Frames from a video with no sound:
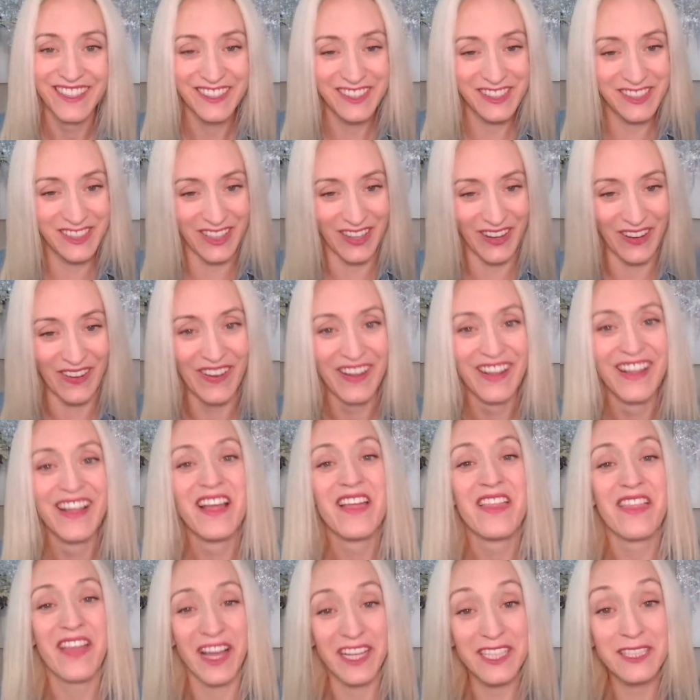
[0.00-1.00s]
So
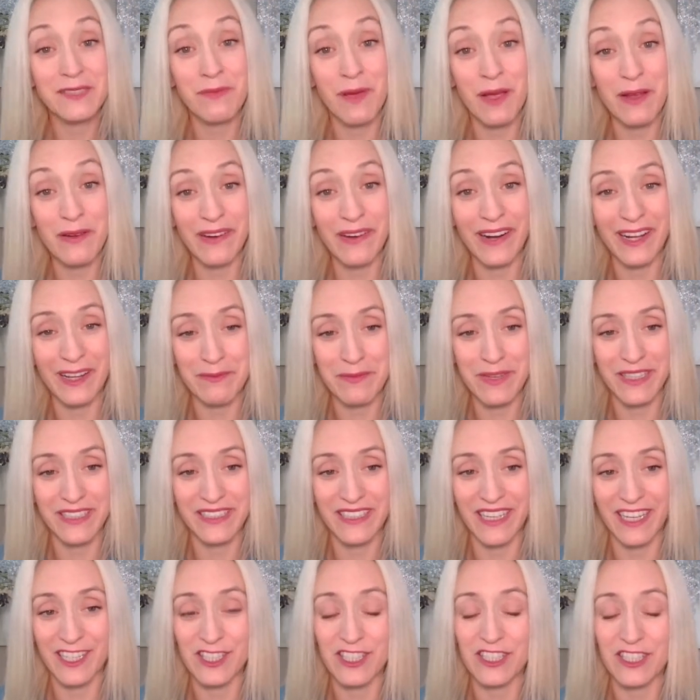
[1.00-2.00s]
that's my
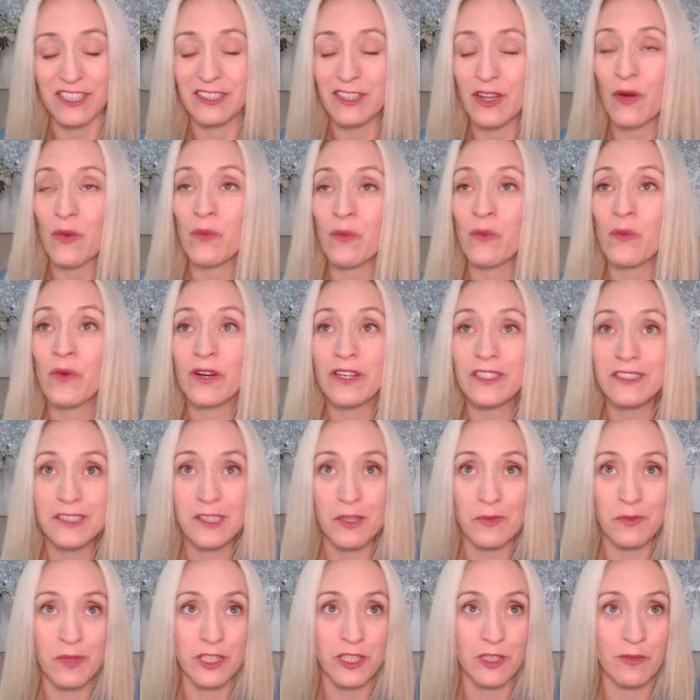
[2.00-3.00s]
recommendation. Don't worry
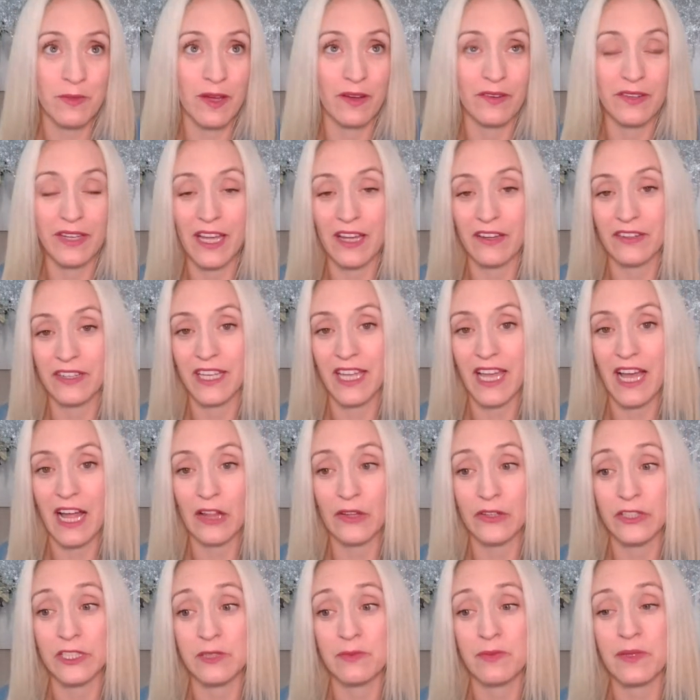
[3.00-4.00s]
so much about counting
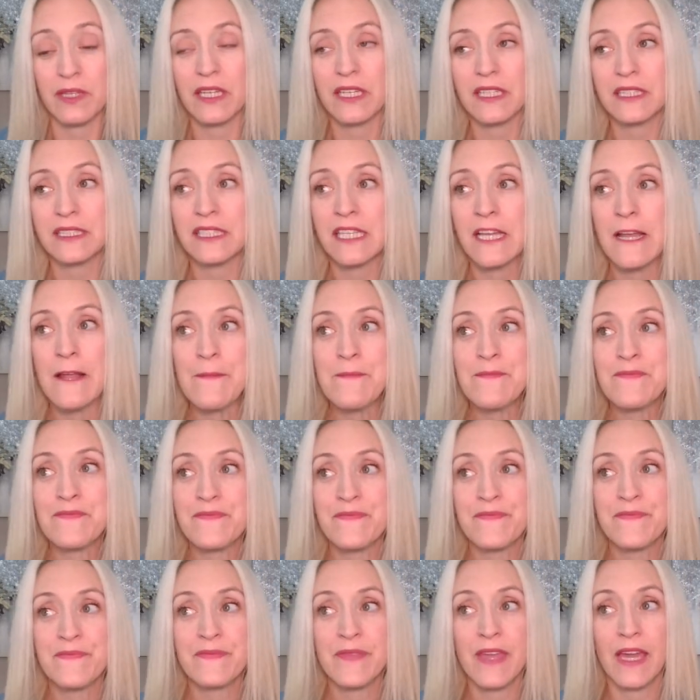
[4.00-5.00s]
calories, because
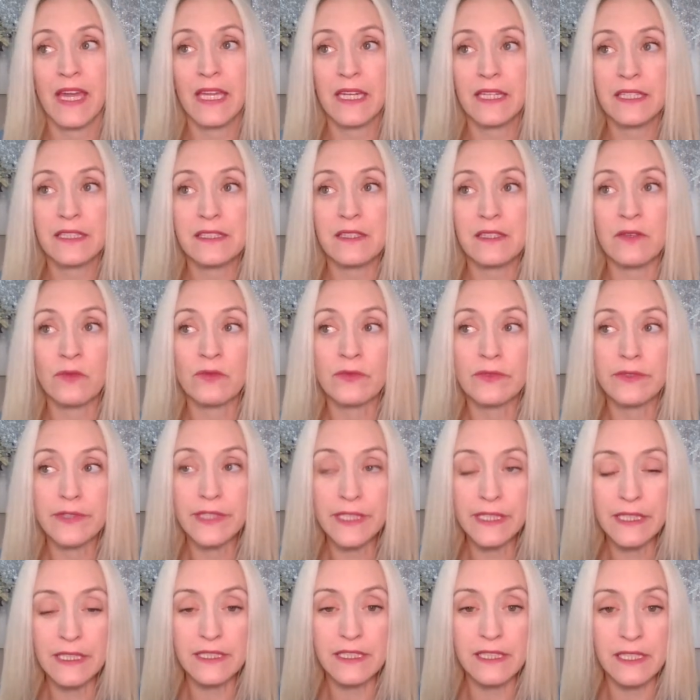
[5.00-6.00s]
it is a
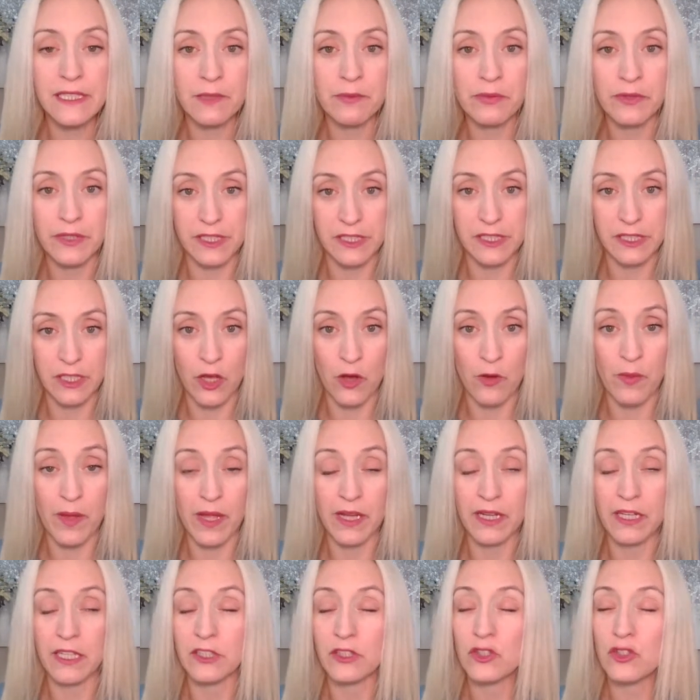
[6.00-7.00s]
really slippery slope,
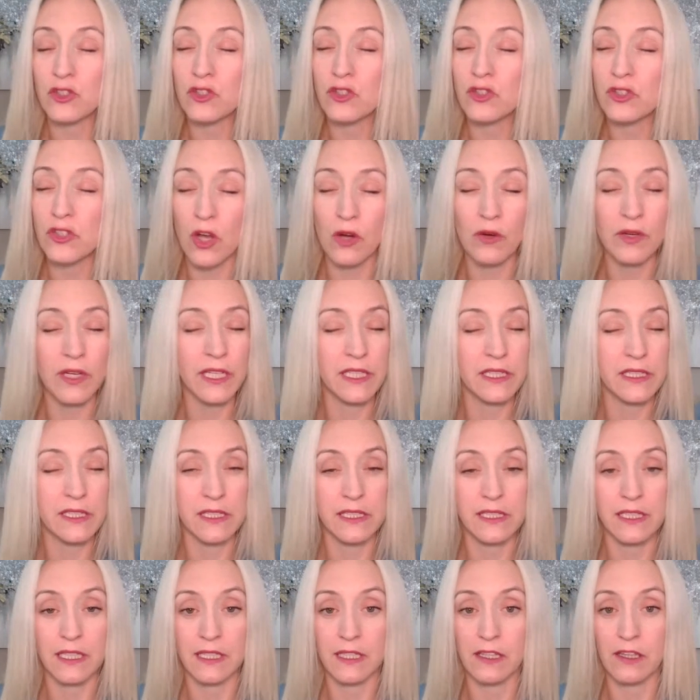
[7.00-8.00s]
and it's so easy
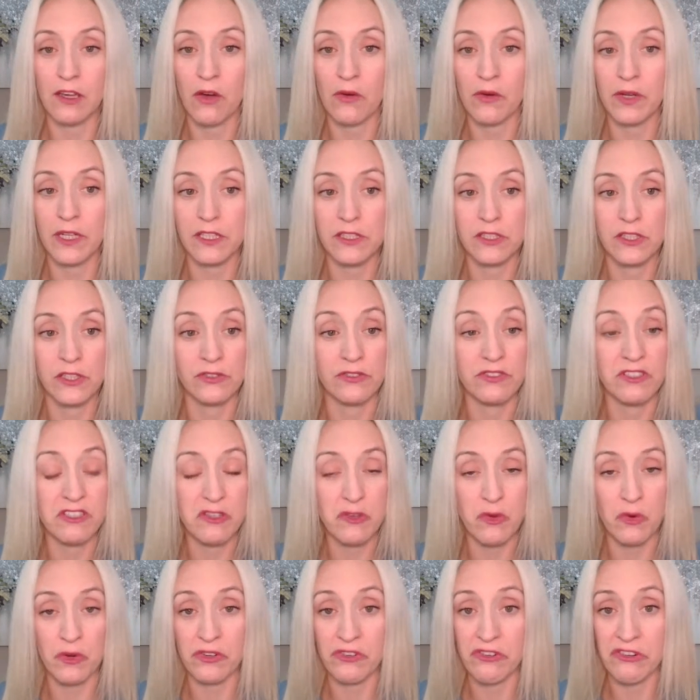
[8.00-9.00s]
to go into
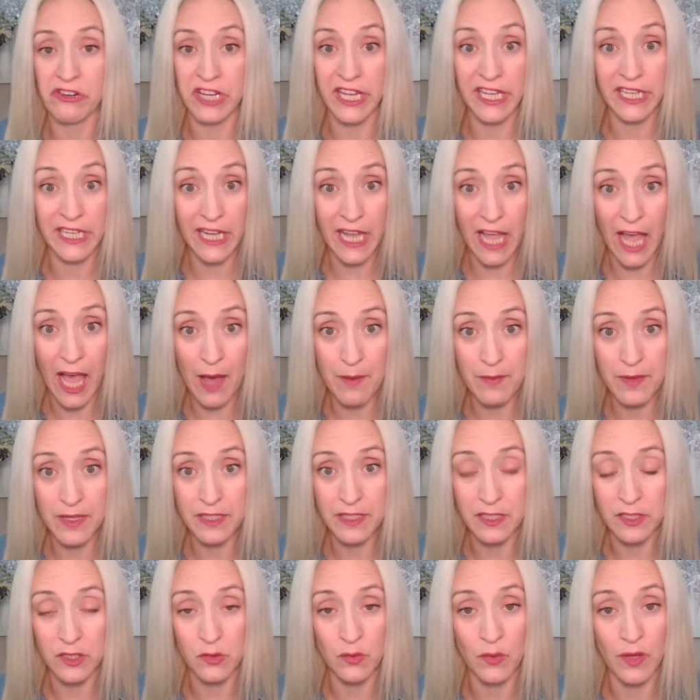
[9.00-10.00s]
disordered eating
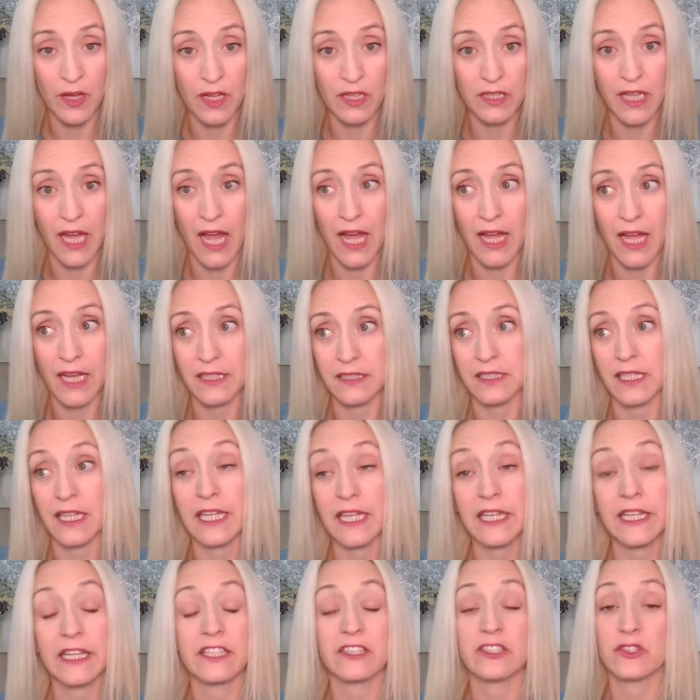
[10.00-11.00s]
habits as well as
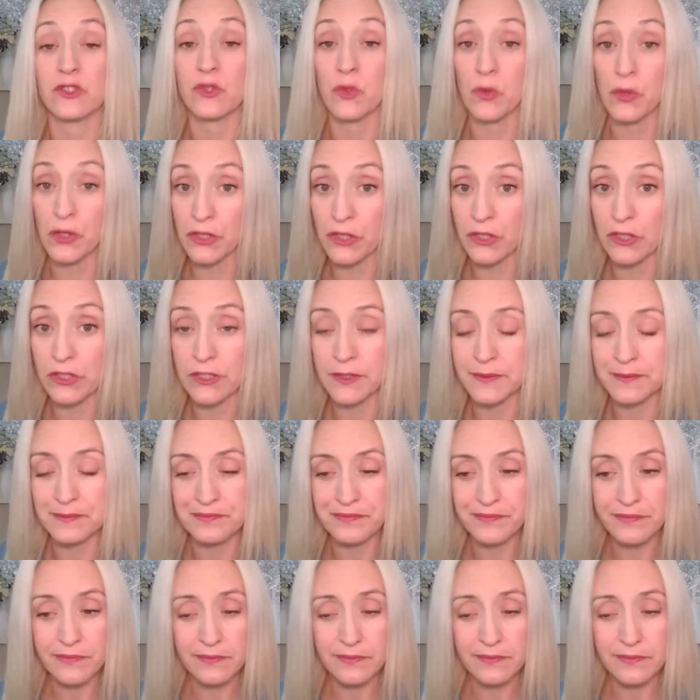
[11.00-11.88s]
eating disorders.